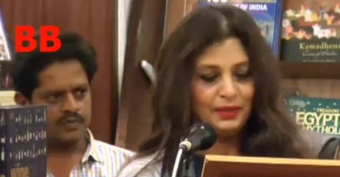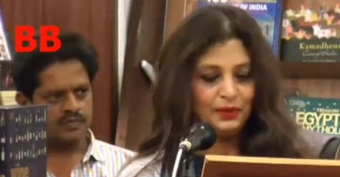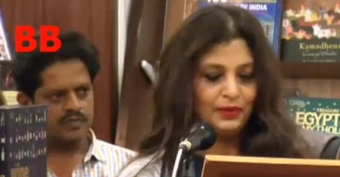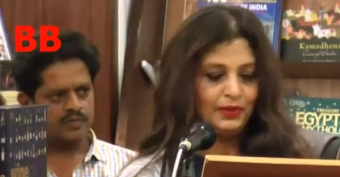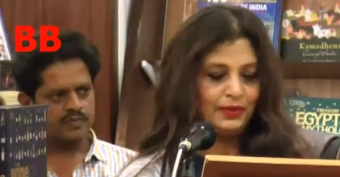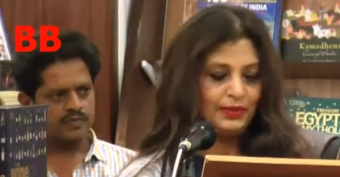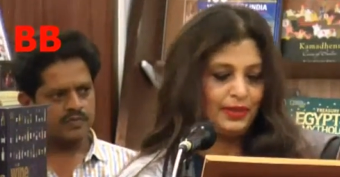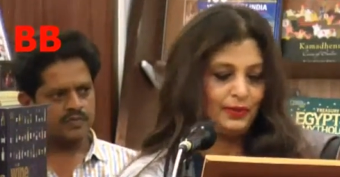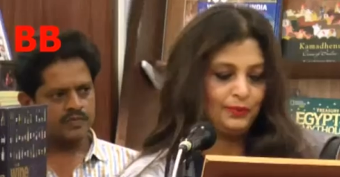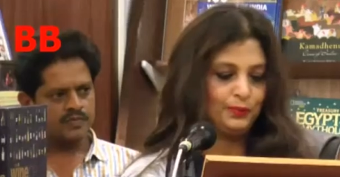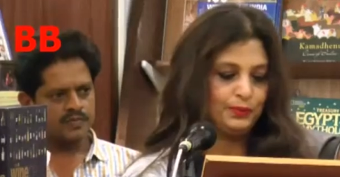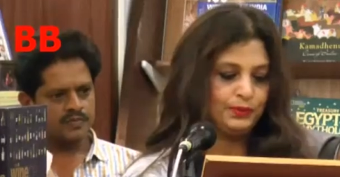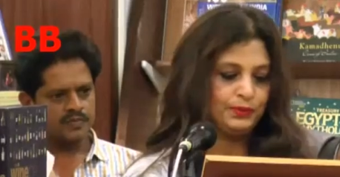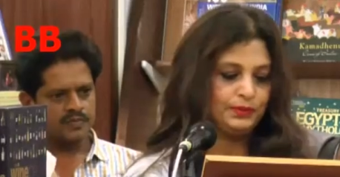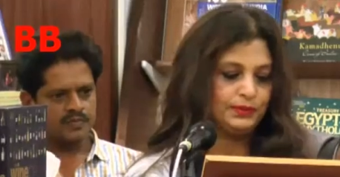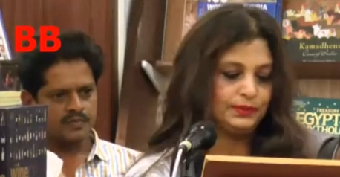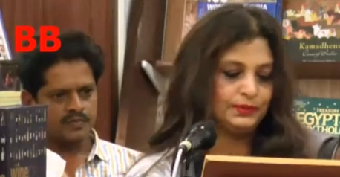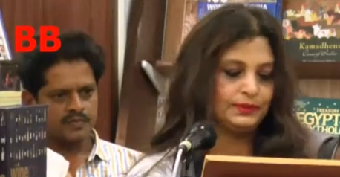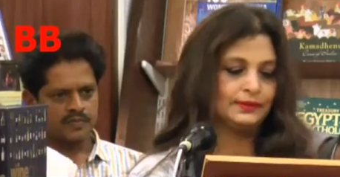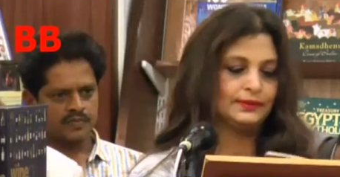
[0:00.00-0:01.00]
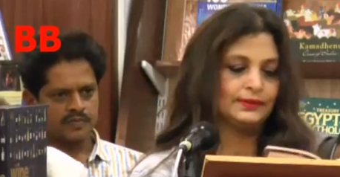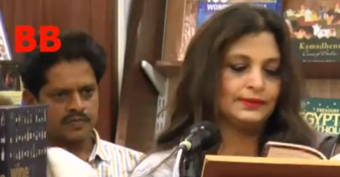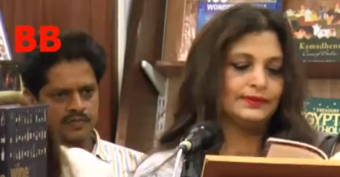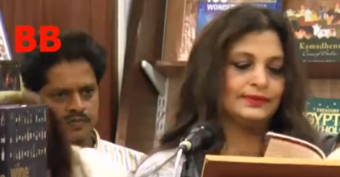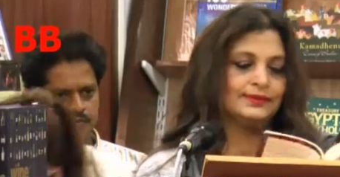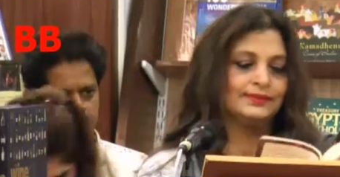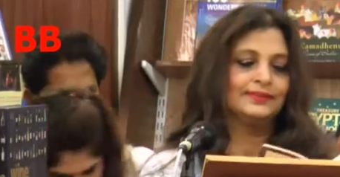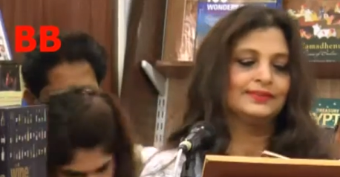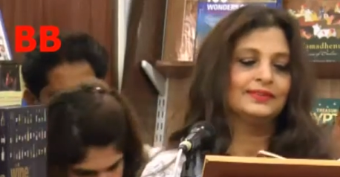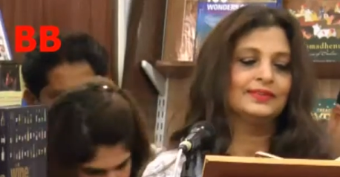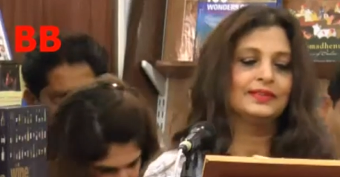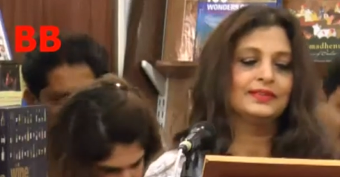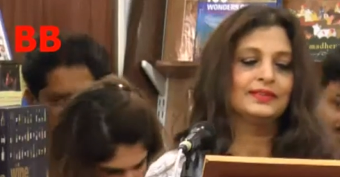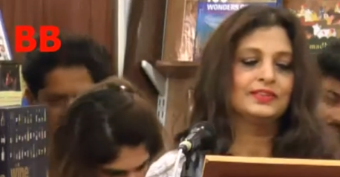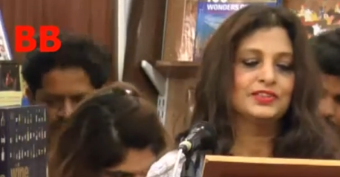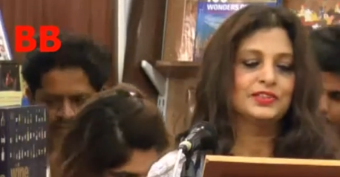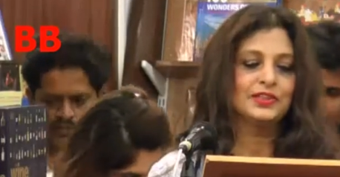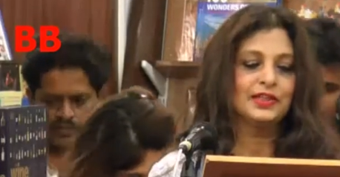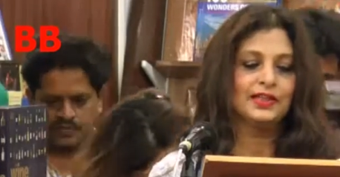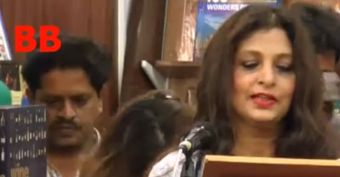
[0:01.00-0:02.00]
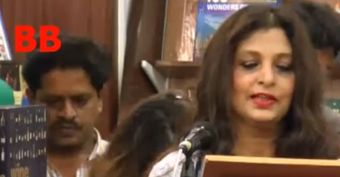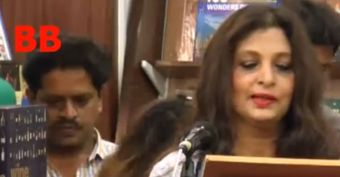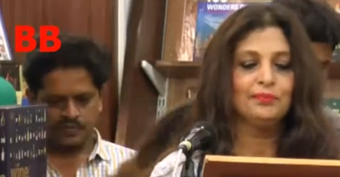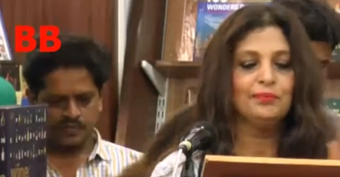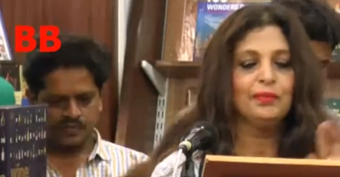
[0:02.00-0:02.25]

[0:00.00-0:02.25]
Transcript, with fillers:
Speaker 1: here I would uh, share